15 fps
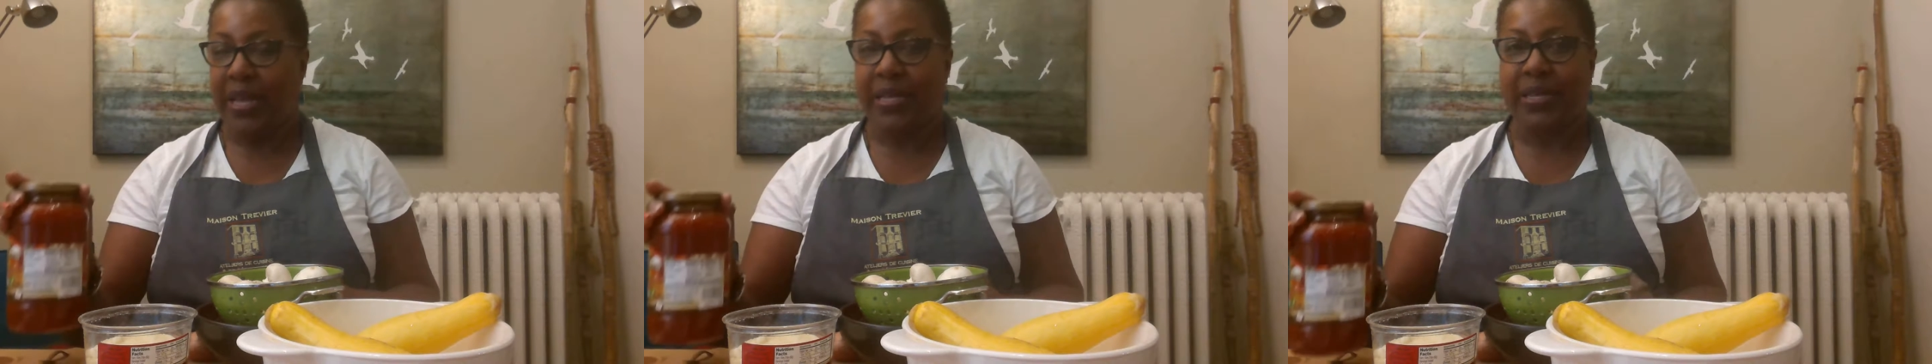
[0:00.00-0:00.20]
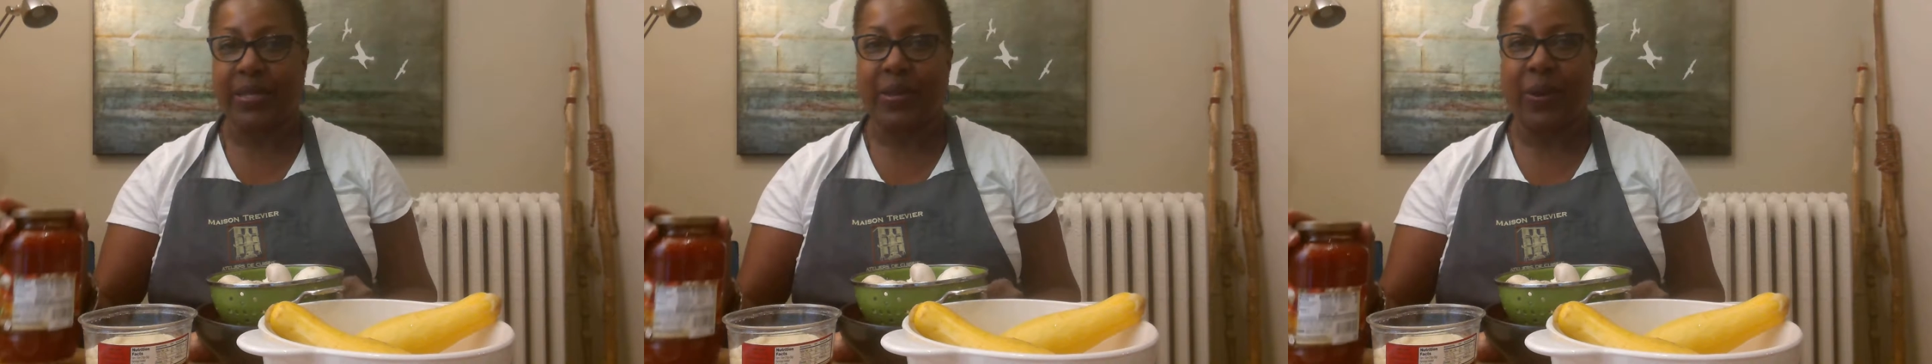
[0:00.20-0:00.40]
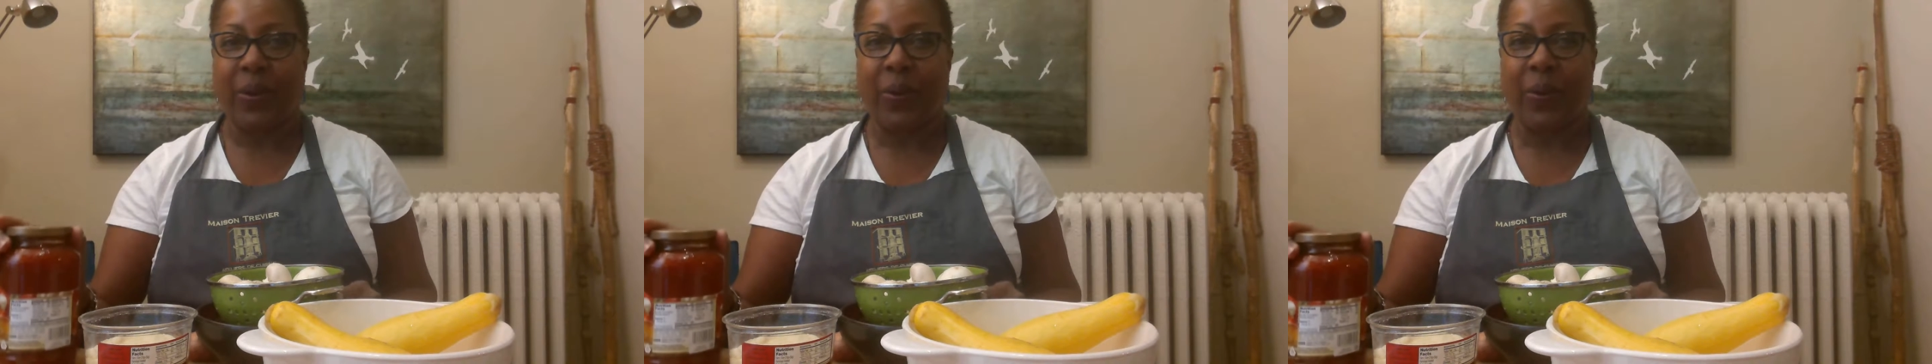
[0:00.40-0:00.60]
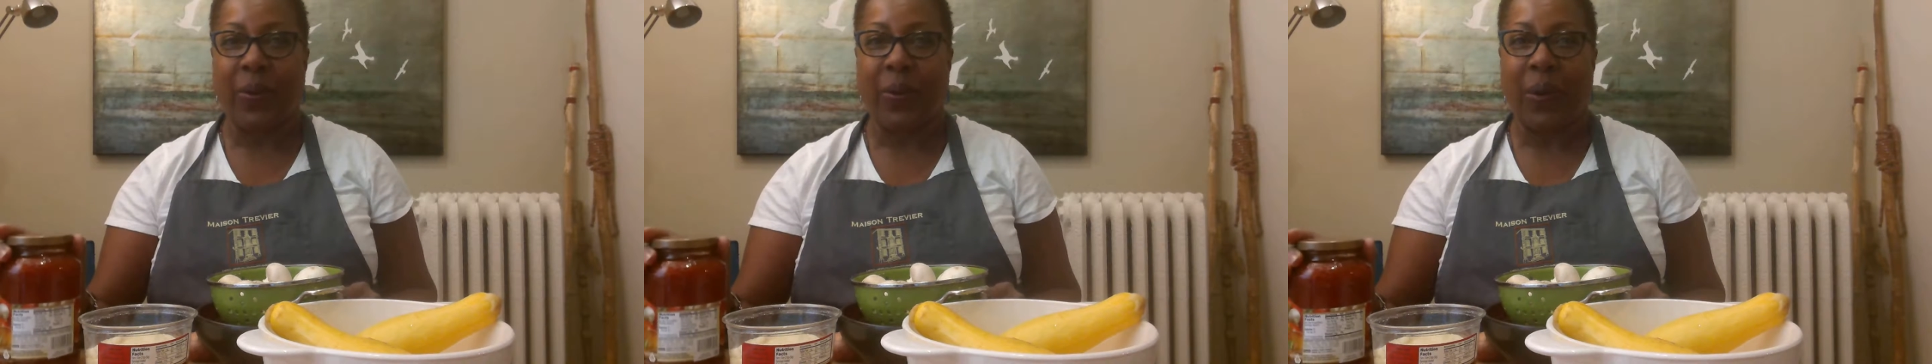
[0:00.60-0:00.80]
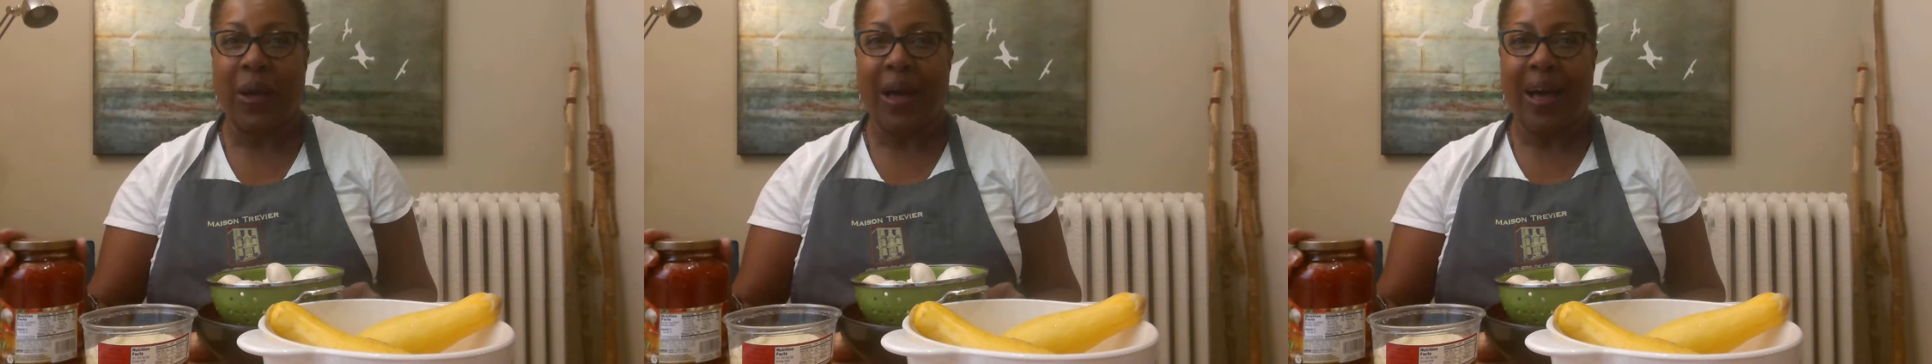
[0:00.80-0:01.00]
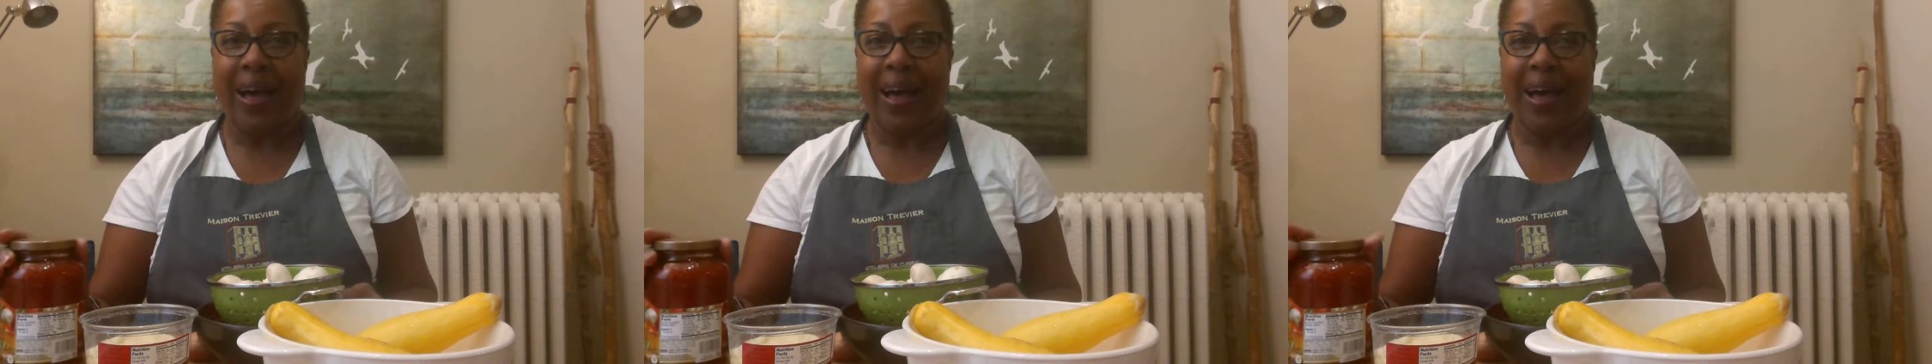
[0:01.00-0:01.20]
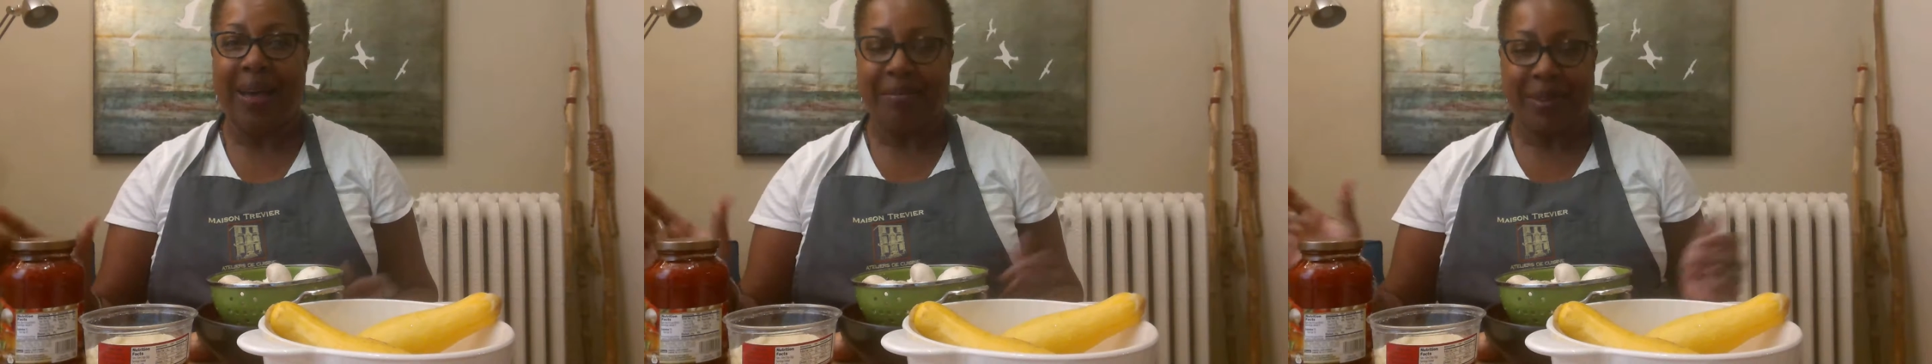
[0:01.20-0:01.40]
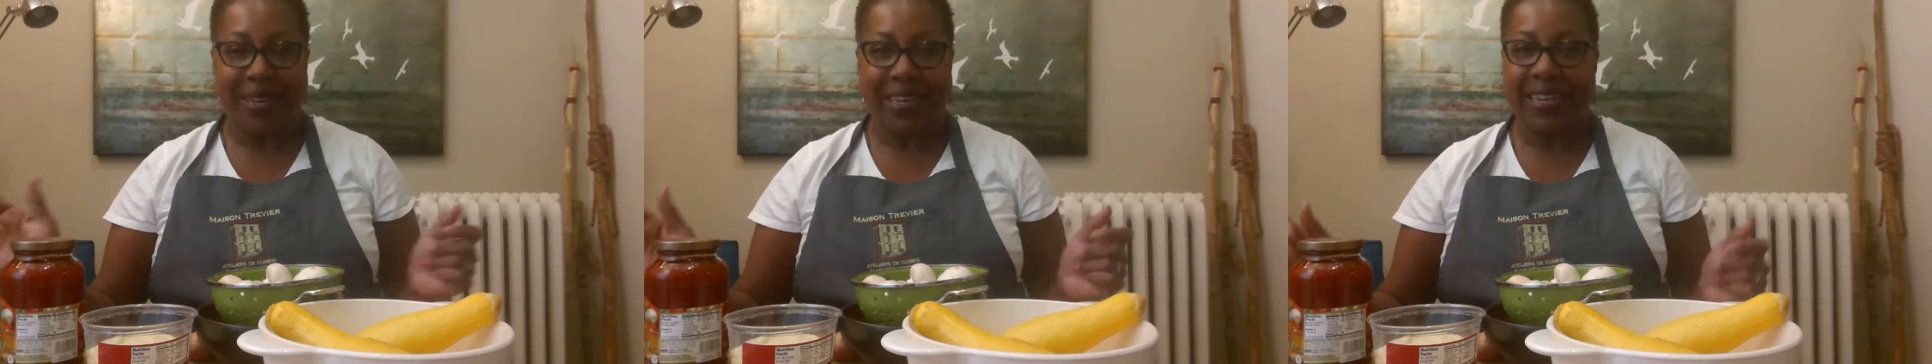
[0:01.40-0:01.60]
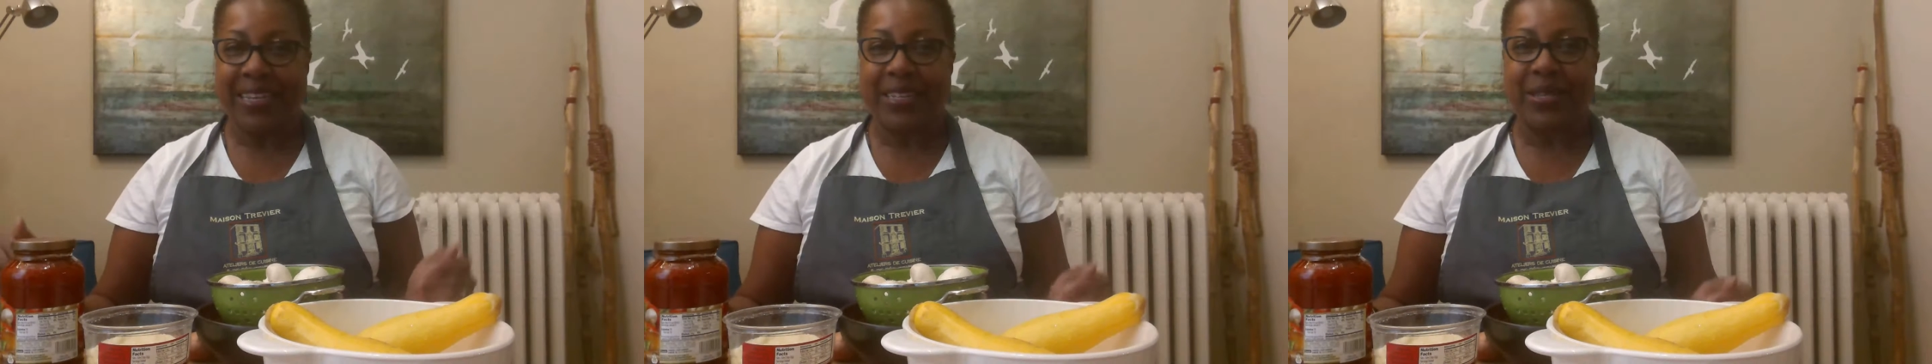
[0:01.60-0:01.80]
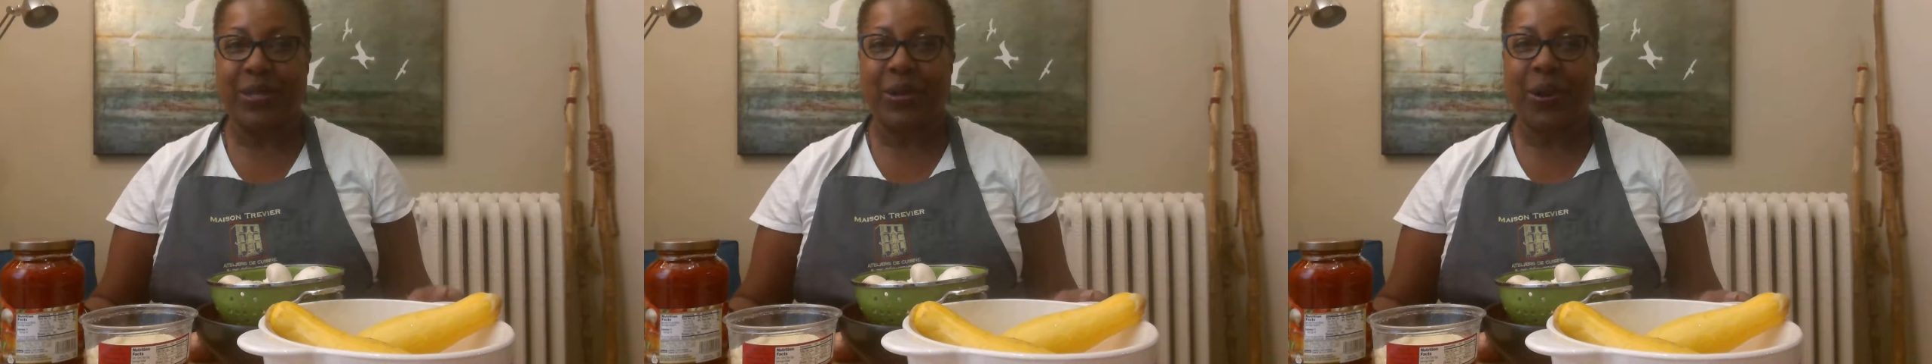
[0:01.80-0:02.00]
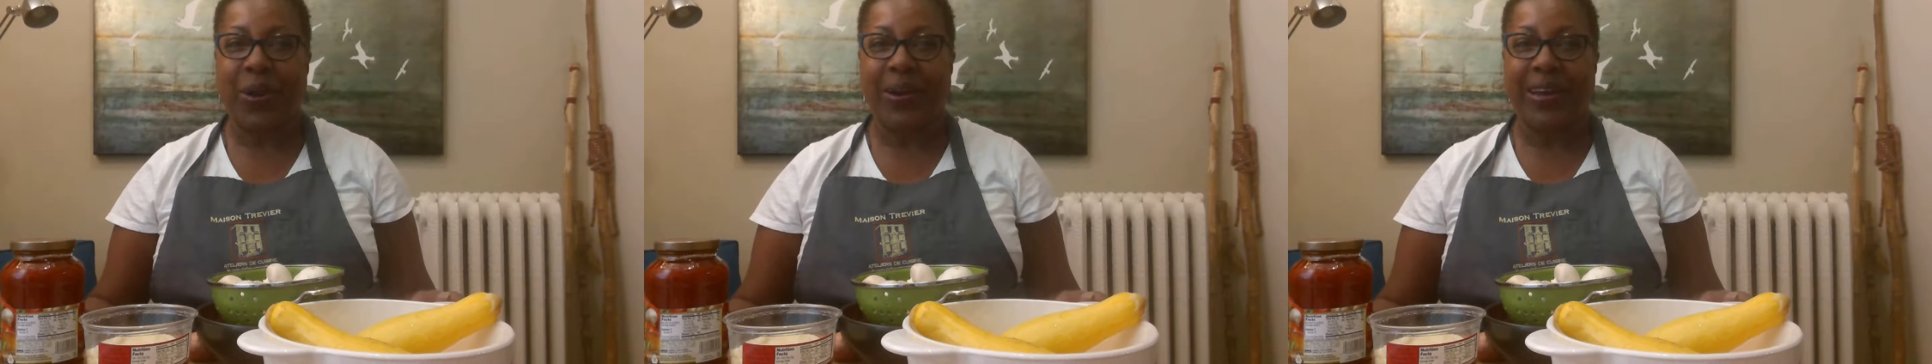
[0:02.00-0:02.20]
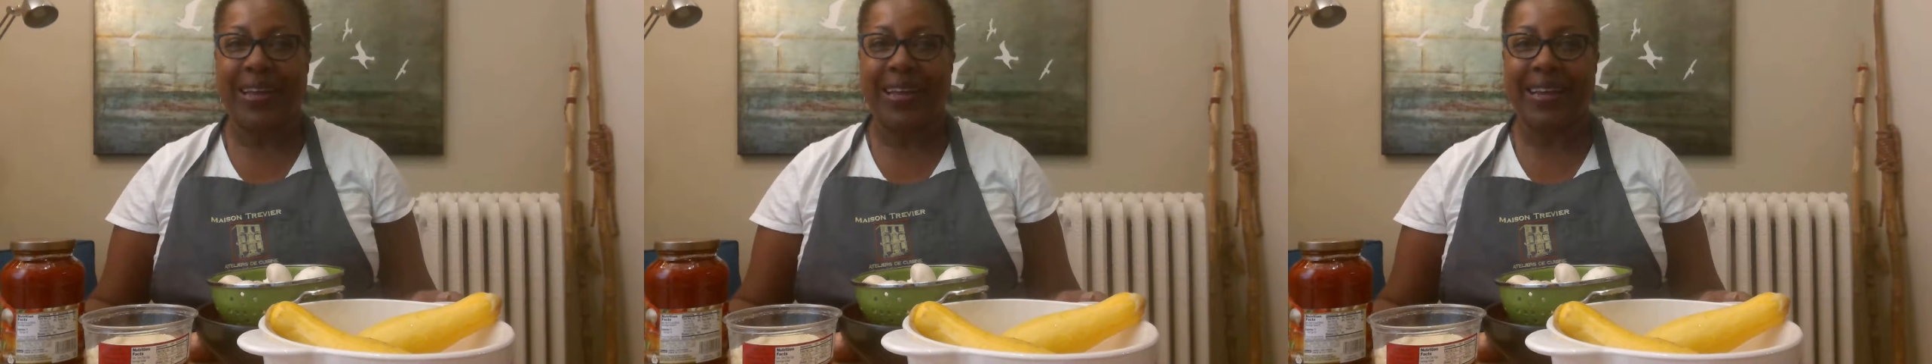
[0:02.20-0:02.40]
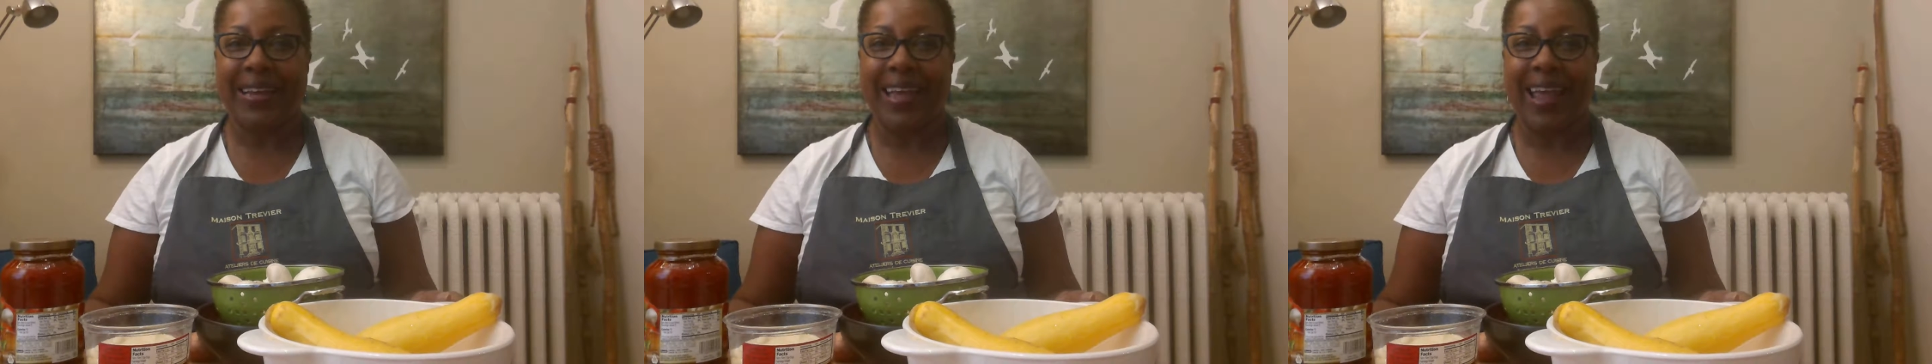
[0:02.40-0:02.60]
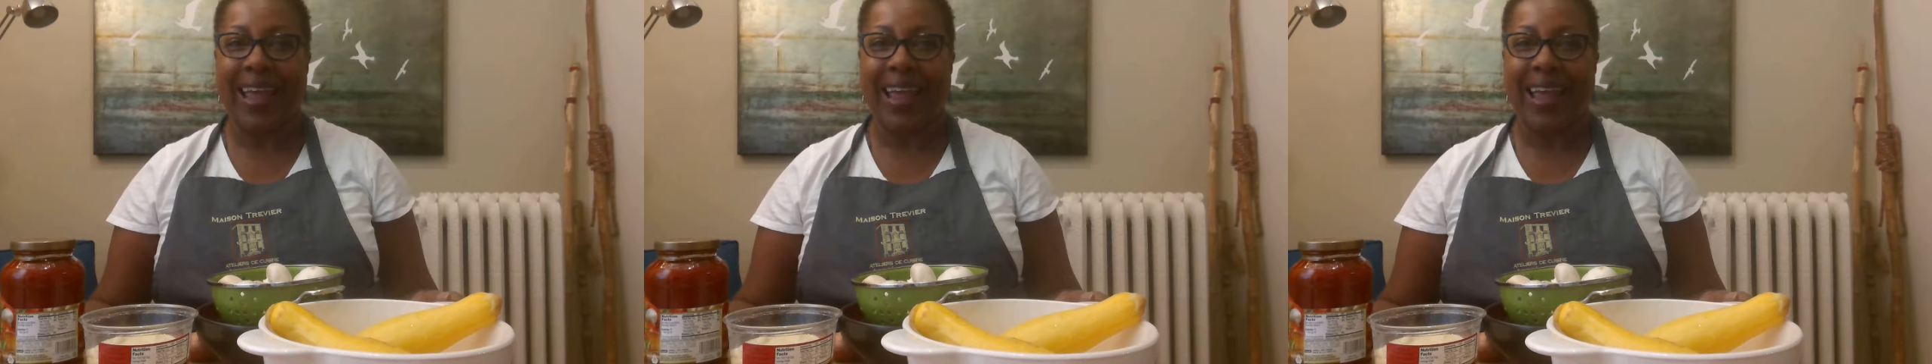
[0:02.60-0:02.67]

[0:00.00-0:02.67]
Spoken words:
So I'm going to get started,